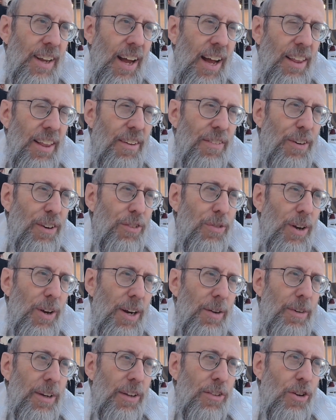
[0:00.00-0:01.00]
And the first one
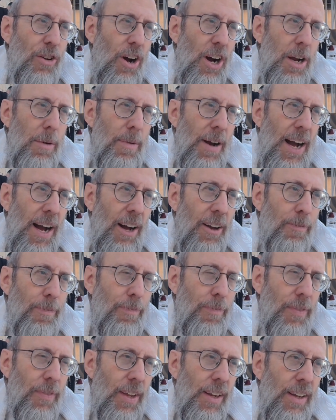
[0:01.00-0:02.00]
I'm going to talk
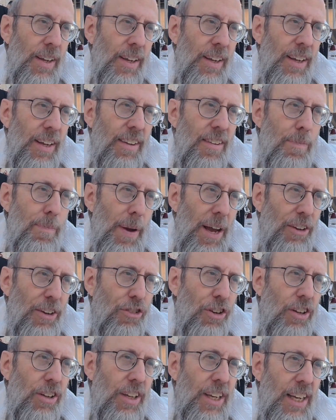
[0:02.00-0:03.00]
about is
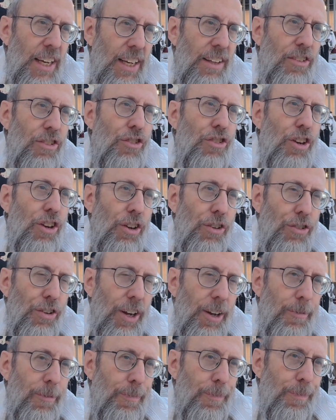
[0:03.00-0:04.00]
special needs
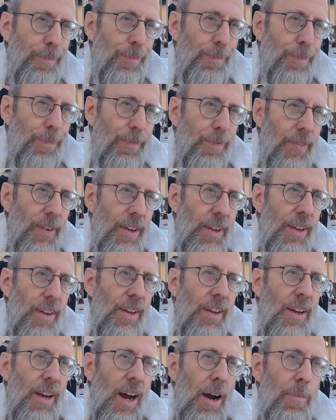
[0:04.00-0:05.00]
children.
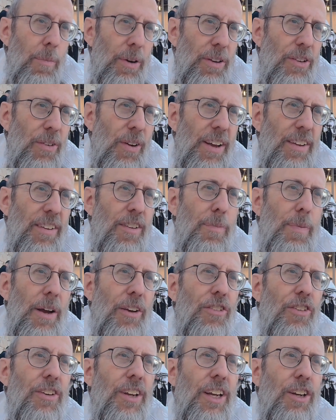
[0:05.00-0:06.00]
A person who has a
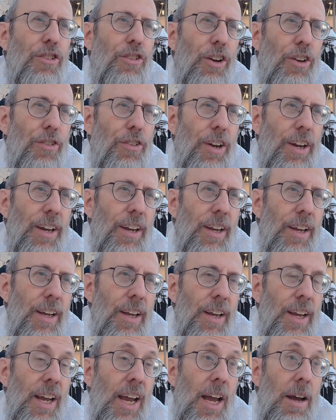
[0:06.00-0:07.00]
special need children,
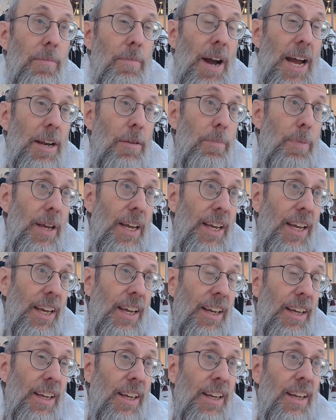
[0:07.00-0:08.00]
it might
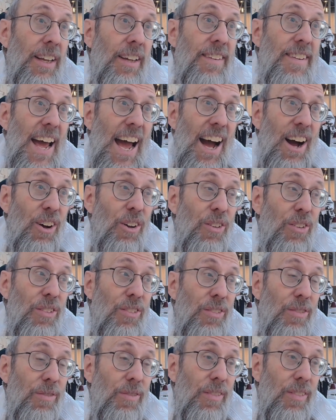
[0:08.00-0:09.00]
be
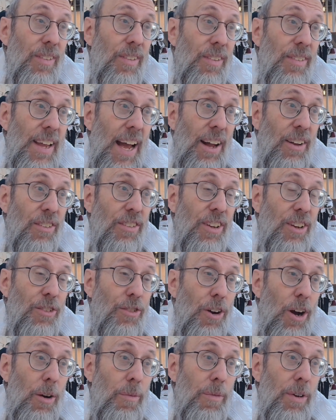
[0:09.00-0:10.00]
Down, Down
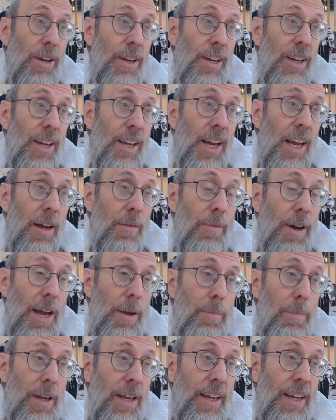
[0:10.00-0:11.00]
syndrome, it
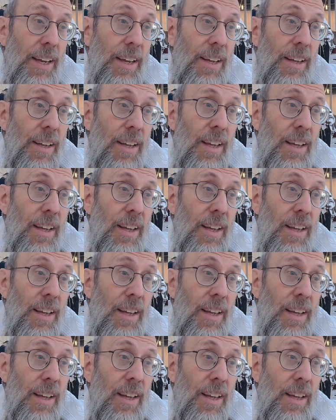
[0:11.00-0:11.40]
might be